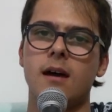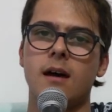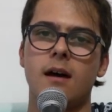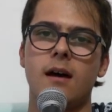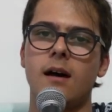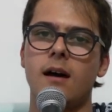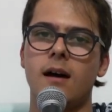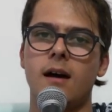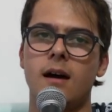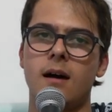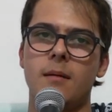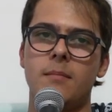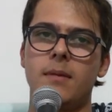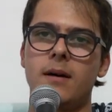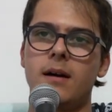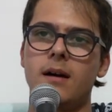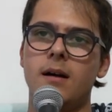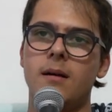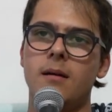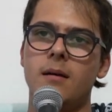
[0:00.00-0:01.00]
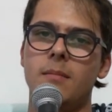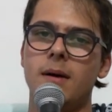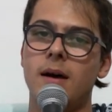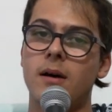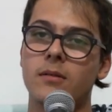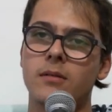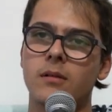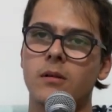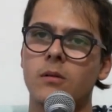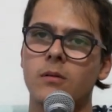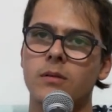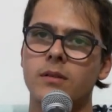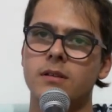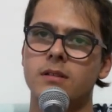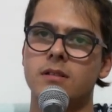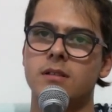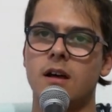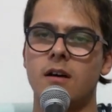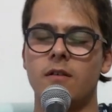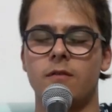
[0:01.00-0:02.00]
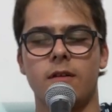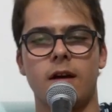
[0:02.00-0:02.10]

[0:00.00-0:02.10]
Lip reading: about all the stuff.